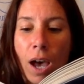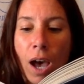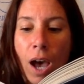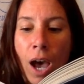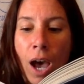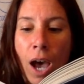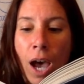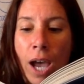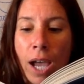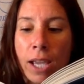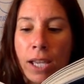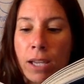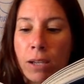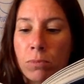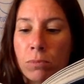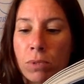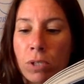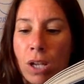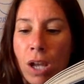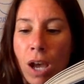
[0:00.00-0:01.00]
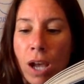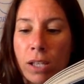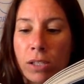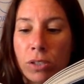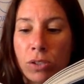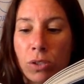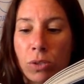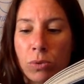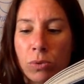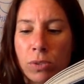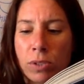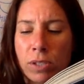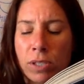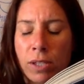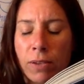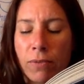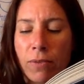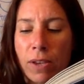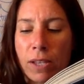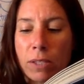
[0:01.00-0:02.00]
I am not so
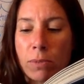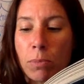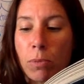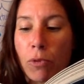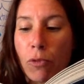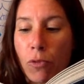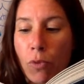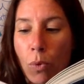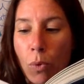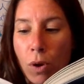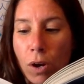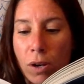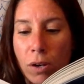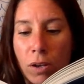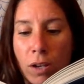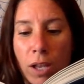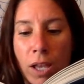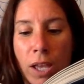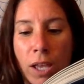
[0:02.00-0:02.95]
stiff as before.